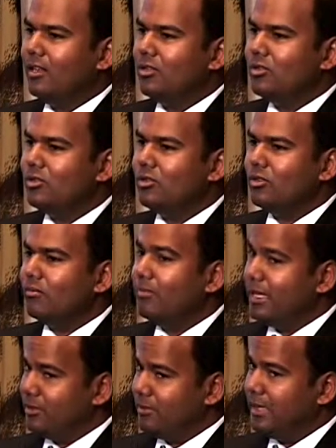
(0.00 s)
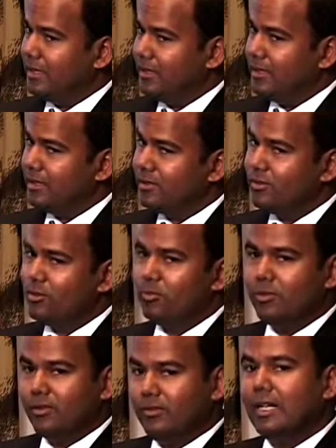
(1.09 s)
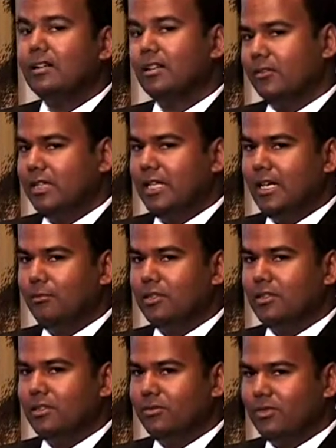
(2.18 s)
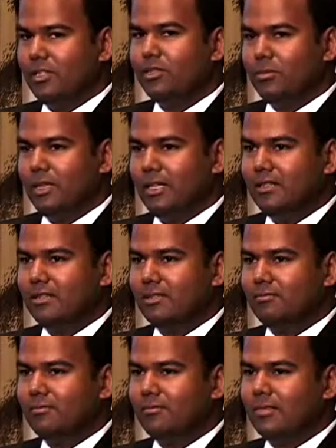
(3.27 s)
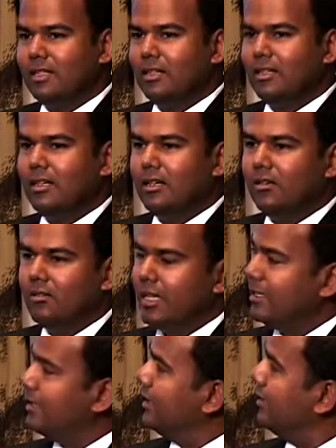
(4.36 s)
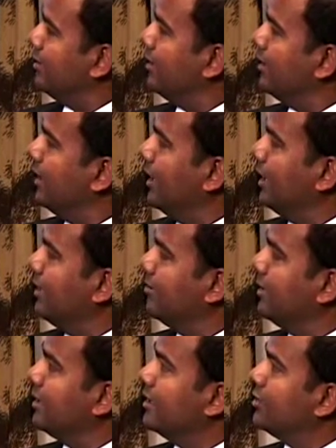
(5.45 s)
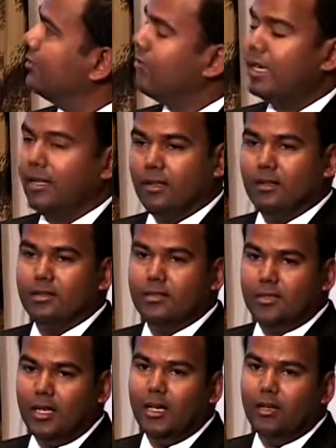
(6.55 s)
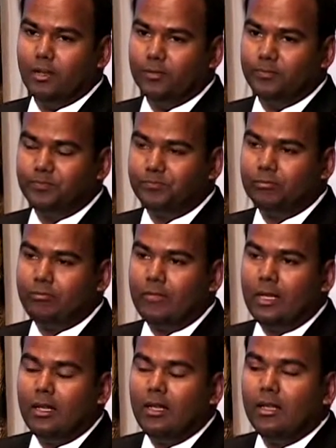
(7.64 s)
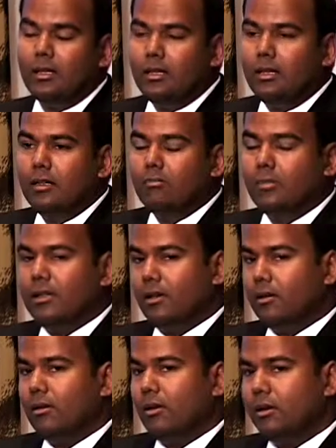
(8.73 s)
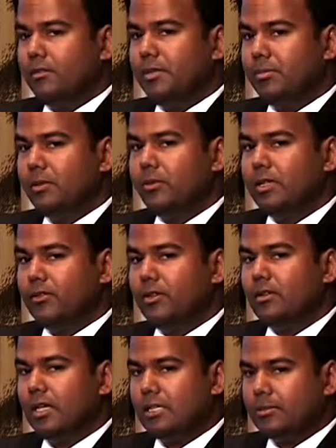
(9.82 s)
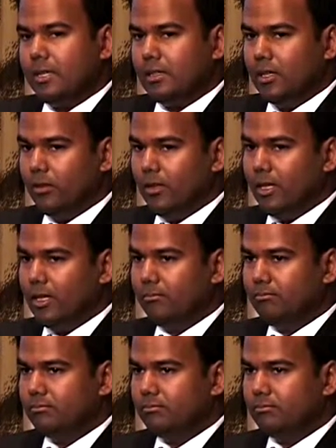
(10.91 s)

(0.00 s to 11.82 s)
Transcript: So the best method is to prevent liver damage in the first place rather than end up in this final scenario. But there are a lot of people with liver transplants out there,